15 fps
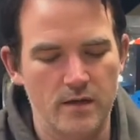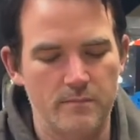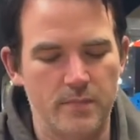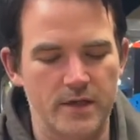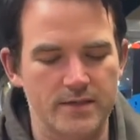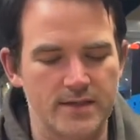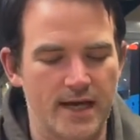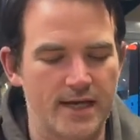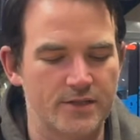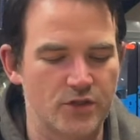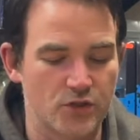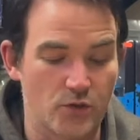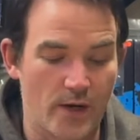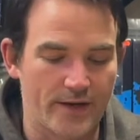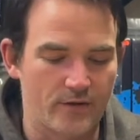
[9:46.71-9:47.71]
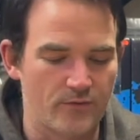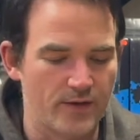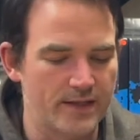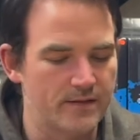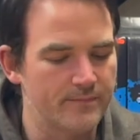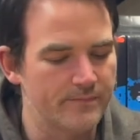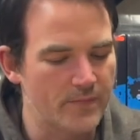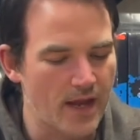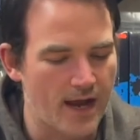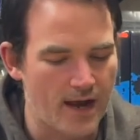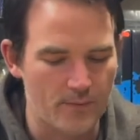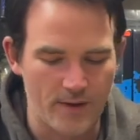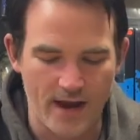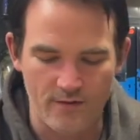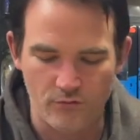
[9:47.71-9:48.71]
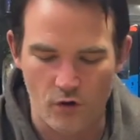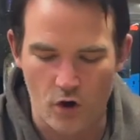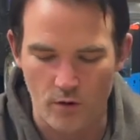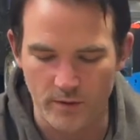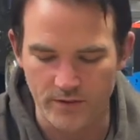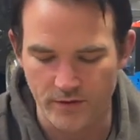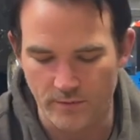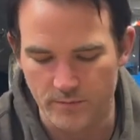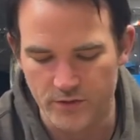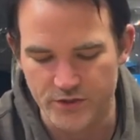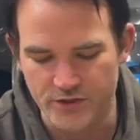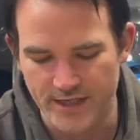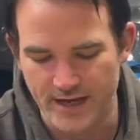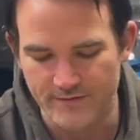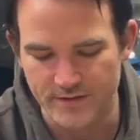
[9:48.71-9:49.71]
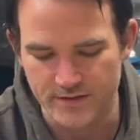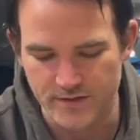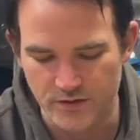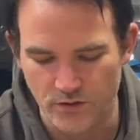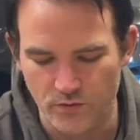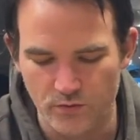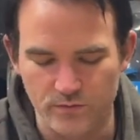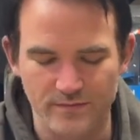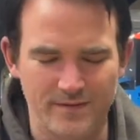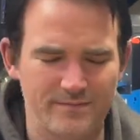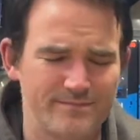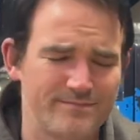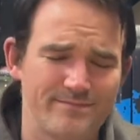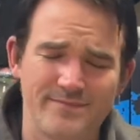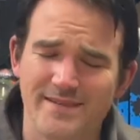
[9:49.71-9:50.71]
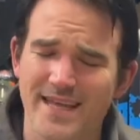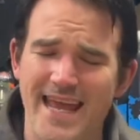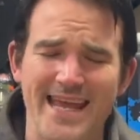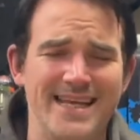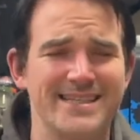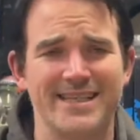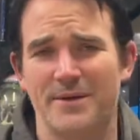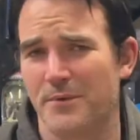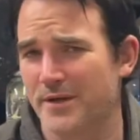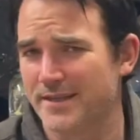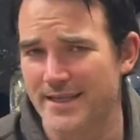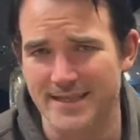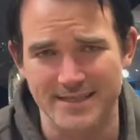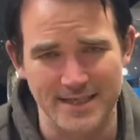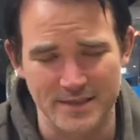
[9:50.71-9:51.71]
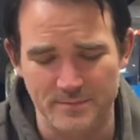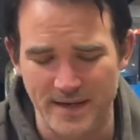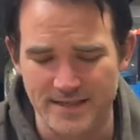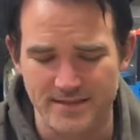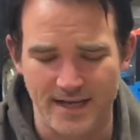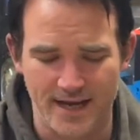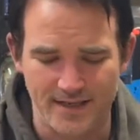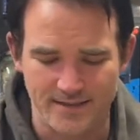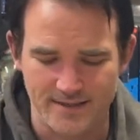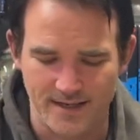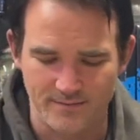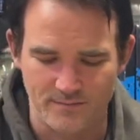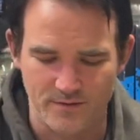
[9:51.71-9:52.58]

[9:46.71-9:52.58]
But uh, just so I can read them, uh, we have Robin number seven. So easily one of DC's best titles. I